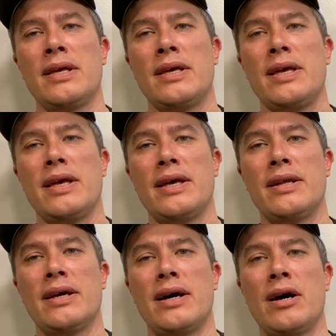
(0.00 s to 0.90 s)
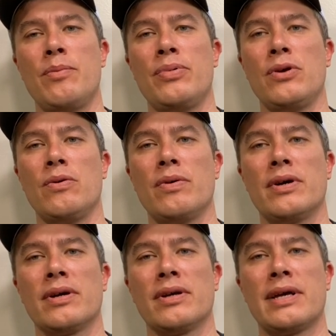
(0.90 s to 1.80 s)
and I hope
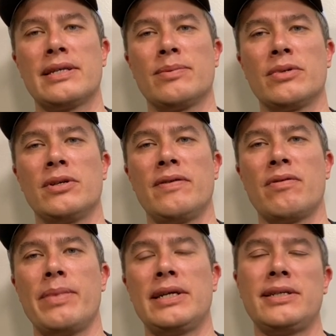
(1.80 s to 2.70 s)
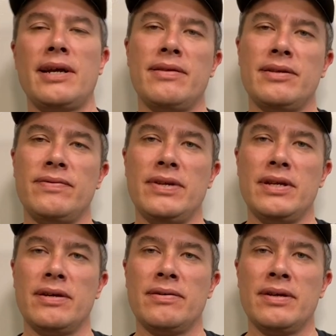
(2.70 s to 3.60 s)
you got some good information out of this
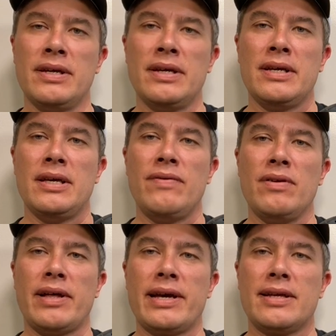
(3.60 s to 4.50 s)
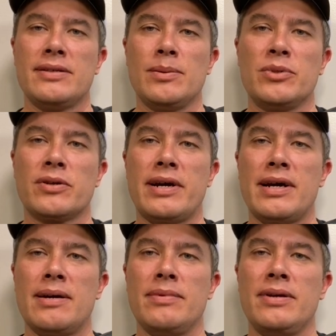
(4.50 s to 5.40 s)
video. If you like it,
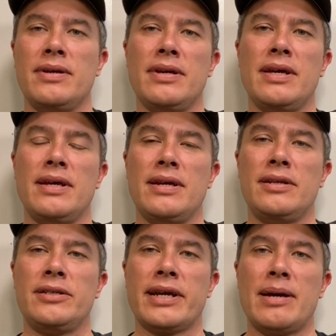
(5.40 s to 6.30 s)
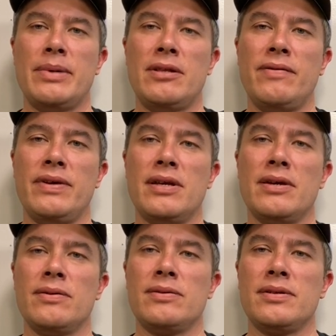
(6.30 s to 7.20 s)
subscribe and check out my other
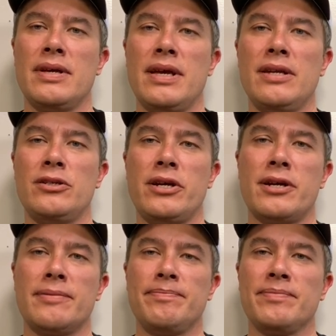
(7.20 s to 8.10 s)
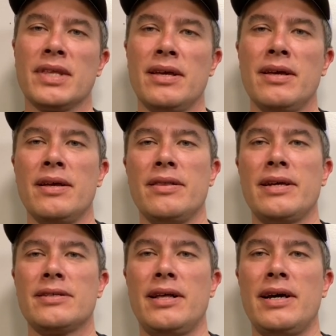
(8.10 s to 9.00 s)
videos and share.
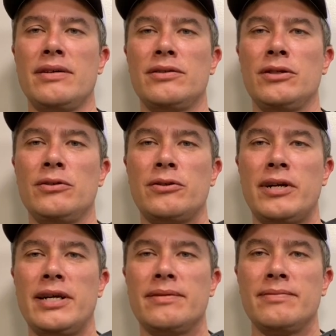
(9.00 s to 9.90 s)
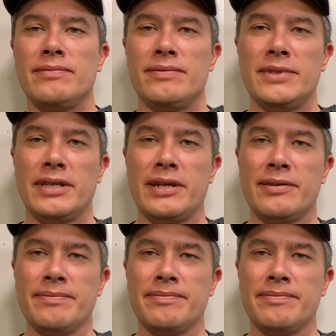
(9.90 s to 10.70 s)
Thanks a lot. Shoot straight. See you later.